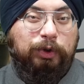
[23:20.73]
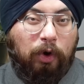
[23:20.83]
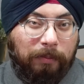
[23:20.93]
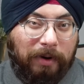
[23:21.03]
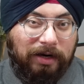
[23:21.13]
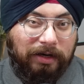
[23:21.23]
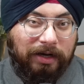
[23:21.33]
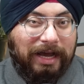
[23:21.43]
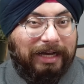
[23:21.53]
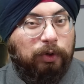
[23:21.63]
stock market
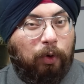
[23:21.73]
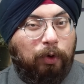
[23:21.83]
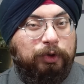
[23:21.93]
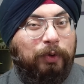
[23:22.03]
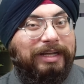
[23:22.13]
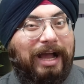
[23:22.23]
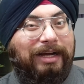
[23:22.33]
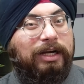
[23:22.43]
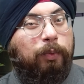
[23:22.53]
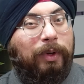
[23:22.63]
has also
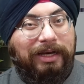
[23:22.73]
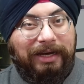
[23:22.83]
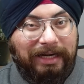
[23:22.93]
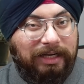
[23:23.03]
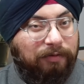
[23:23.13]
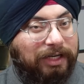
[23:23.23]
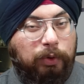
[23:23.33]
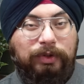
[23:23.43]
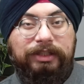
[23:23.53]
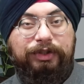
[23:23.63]
reacted very negatively
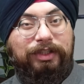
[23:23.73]
to these